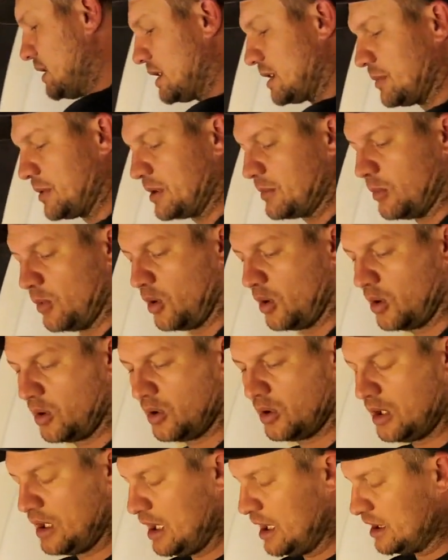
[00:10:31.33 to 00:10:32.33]
little bit more,
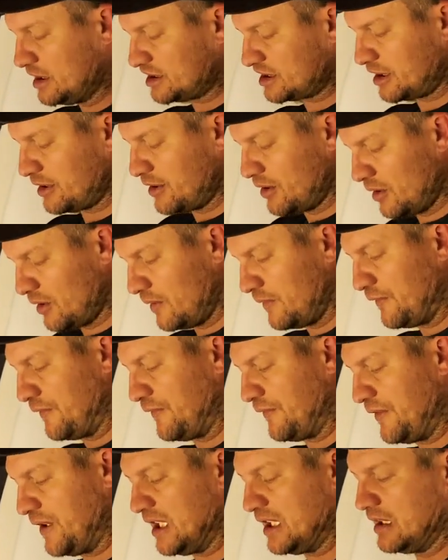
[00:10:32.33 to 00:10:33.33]
so your
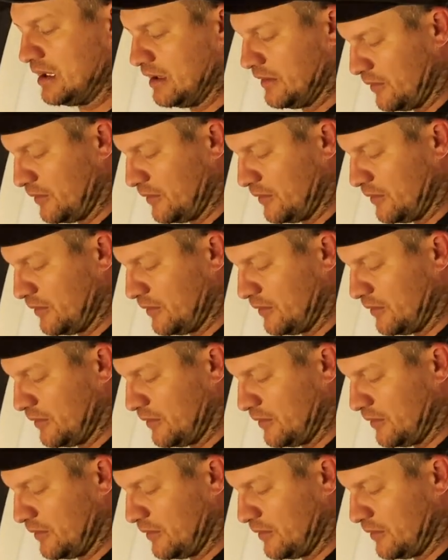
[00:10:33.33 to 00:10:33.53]
feet